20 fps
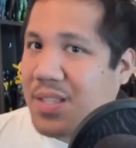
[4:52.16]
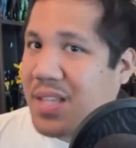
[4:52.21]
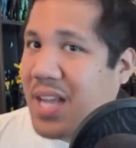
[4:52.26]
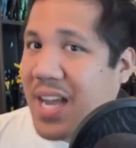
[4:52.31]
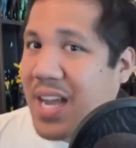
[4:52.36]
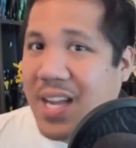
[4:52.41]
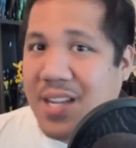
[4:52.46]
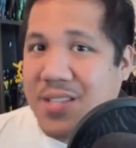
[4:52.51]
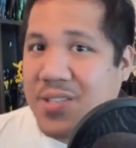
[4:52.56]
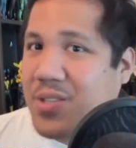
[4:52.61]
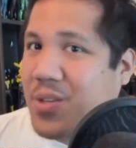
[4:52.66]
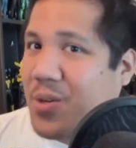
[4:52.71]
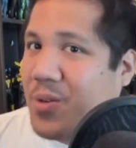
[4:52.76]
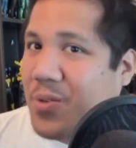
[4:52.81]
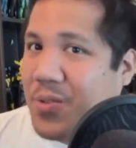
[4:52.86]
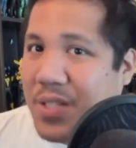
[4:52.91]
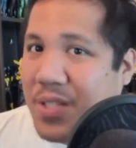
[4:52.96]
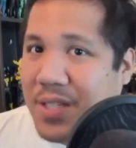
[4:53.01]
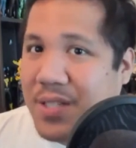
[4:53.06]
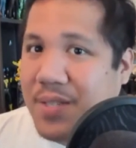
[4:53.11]
I got
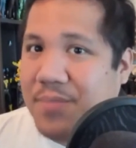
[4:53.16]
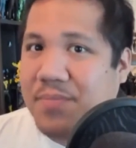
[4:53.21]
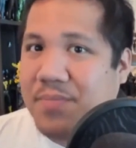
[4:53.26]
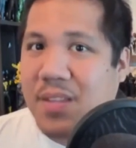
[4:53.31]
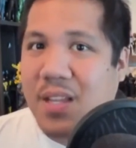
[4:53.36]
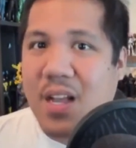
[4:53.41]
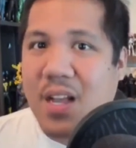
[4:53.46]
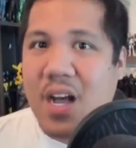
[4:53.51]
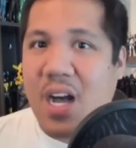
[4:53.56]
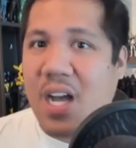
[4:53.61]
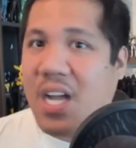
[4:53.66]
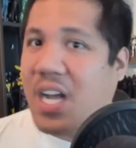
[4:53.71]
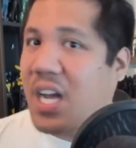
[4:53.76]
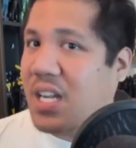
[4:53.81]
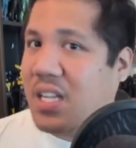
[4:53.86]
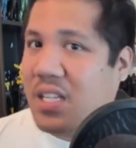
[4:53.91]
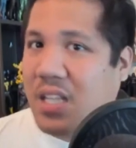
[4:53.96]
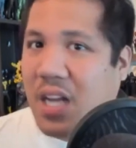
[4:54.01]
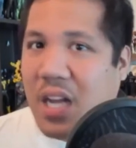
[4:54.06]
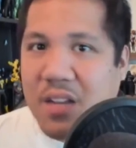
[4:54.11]
scolded. I got
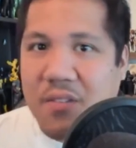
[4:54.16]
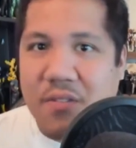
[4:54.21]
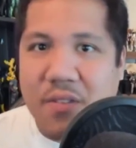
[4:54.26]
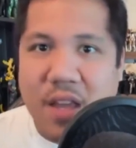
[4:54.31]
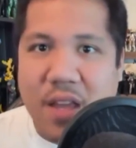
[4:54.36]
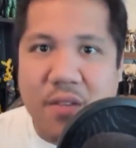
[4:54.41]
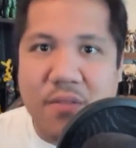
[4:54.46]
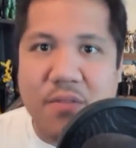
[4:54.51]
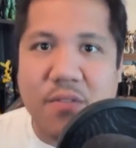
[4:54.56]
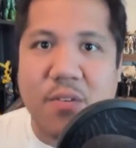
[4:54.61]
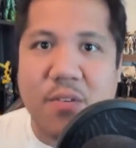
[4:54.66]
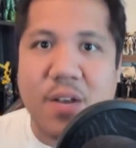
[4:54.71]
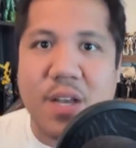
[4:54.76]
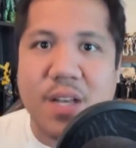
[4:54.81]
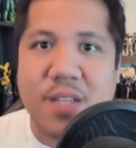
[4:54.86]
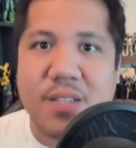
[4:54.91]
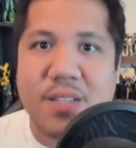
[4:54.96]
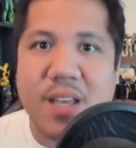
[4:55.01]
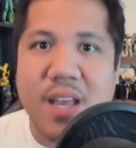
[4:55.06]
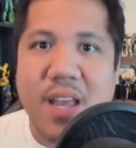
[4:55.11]
a lot of heat for
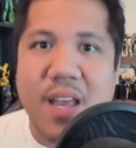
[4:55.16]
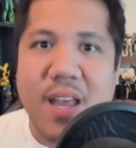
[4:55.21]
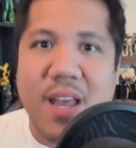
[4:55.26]
it.